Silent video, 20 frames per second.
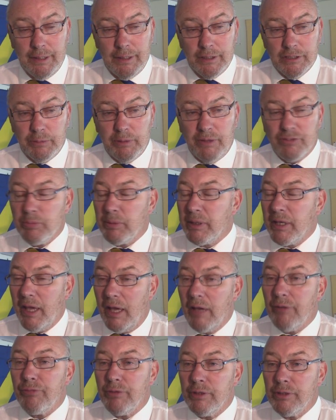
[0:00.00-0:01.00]
so we have to be
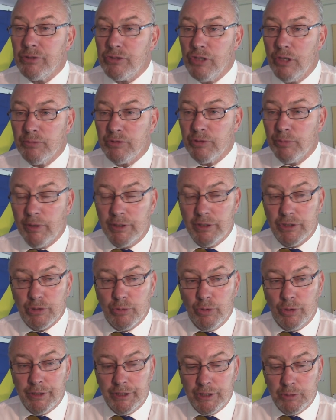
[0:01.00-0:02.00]
careful in terms of where the
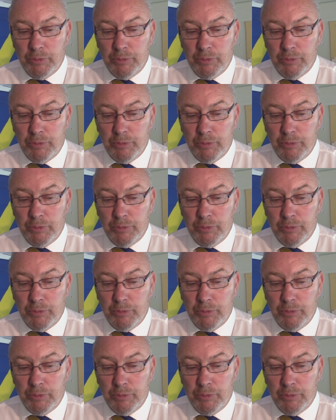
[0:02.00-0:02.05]
squad is.